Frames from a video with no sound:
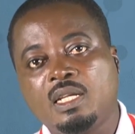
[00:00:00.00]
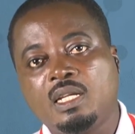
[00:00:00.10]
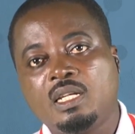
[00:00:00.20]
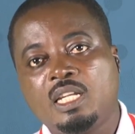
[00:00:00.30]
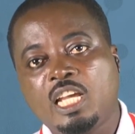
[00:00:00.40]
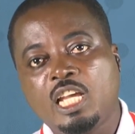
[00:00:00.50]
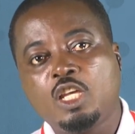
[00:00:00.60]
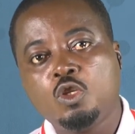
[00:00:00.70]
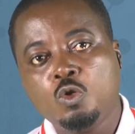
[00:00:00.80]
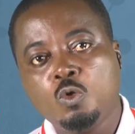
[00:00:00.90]
They
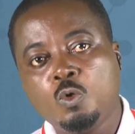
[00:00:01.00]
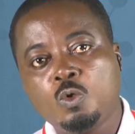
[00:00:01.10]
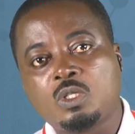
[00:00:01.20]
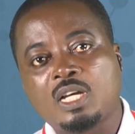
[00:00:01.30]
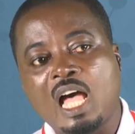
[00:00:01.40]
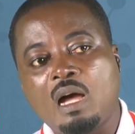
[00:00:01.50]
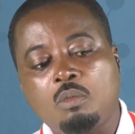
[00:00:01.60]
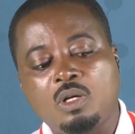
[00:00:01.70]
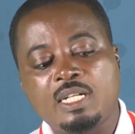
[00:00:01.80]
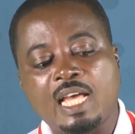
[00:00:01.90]
use
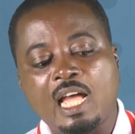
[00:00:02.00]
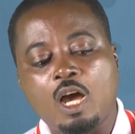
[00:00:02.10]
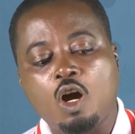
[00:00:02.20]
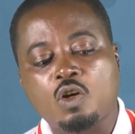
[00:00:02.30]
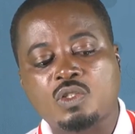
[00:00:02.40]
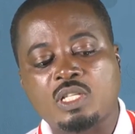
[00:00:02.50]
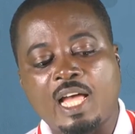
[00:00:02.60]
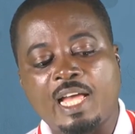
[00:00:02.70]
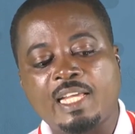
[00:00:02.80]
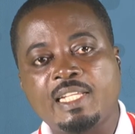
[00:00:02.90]
carbon
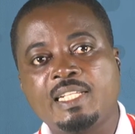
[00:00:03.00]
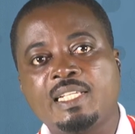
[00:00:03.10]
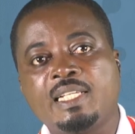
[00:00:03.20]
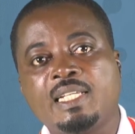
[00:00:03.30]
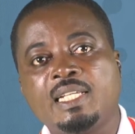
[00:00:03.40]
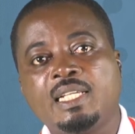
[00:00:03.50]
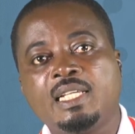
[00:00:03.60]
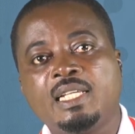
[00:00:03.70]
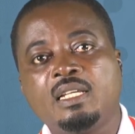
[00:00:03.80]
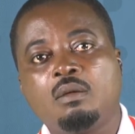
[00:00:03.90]
dioxide,
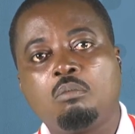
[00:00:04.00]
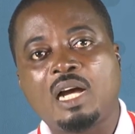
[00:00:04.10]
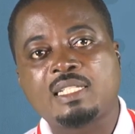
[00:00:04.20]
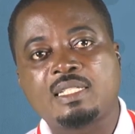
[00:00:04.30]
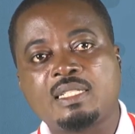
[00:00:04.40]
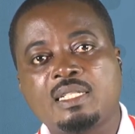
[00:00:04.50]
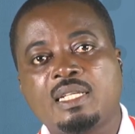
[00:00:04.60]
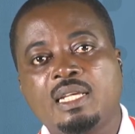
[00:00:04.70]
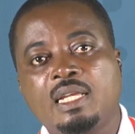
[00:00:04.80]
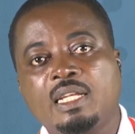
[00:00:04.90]
but
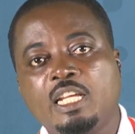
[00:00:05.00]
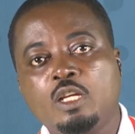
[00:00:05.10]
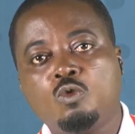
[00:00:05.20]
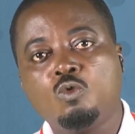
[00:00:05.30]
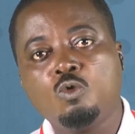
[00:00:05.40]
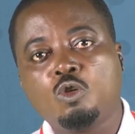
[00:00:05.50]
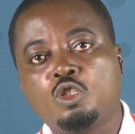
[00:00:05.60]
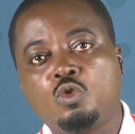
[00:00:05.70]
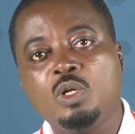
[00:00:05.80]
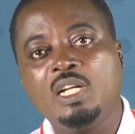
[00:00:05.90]
they do
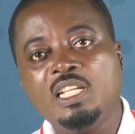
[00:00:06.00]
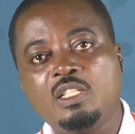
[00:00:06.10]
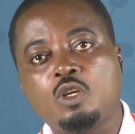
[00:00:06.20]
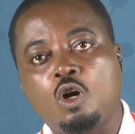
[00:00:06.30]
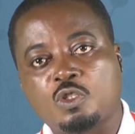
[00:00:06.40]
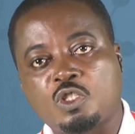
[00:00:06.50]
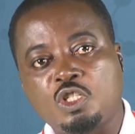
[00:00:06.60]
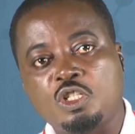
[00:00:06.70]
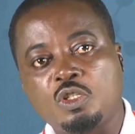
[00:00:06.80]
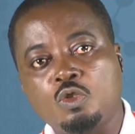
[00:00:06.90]
not release
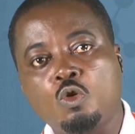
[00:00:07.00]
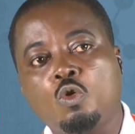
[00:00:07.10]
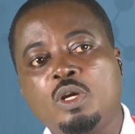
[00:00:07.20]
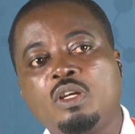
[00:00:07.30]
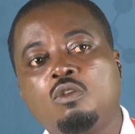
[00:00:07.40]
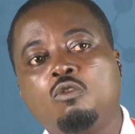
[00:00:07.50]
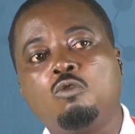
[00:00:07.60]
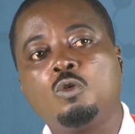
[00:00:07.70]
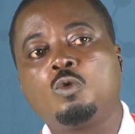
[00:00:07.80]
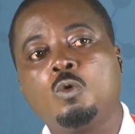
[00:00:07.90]
oxygen during
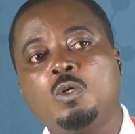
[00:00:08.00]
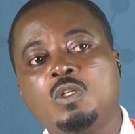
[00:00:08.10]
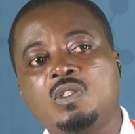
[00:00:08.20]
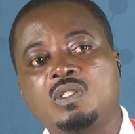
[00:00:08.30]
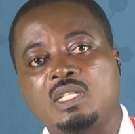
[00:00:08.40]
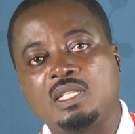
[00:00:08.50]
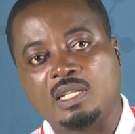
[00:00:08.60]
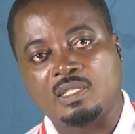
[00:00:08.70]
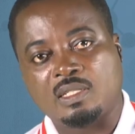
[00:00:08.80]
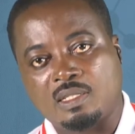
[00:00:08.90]

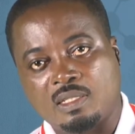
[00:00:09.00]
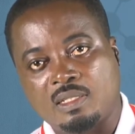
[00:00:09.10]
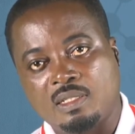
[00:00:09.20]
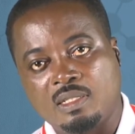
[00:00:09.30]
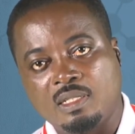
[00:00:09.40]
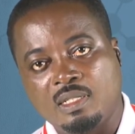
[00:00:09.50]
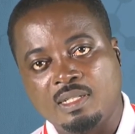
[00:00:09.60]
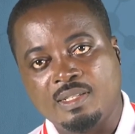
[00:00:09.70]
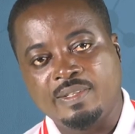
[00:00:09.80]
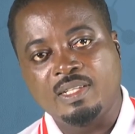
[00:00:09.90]
photosynthesis.
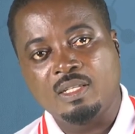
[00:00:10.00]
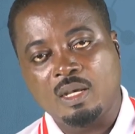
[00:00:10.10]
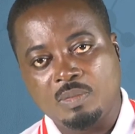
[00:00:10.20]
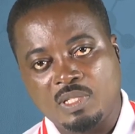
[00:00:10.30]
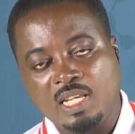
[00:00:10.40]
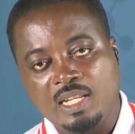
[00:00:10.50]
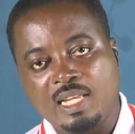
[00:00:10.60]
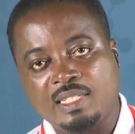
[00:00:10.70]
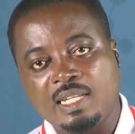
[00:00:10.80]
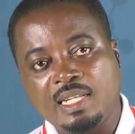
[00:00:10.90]
I'm saying
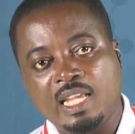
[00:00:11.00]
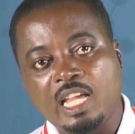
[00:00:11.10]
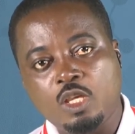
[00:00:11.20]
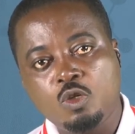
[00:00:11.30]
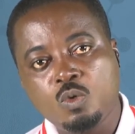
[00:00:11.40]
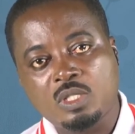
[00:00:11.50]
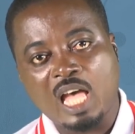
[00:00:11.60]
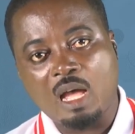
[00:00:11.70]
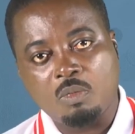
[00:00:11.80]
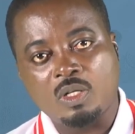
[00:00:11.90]
that they use
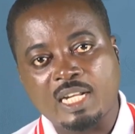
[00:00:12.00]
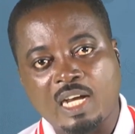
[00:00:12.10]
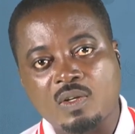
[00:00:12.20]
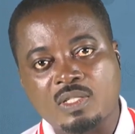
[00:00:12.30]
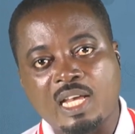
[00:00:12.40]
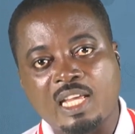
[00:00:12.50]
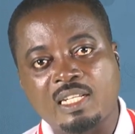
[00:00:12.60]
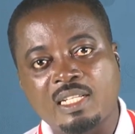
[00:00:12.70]
carbon dioxide,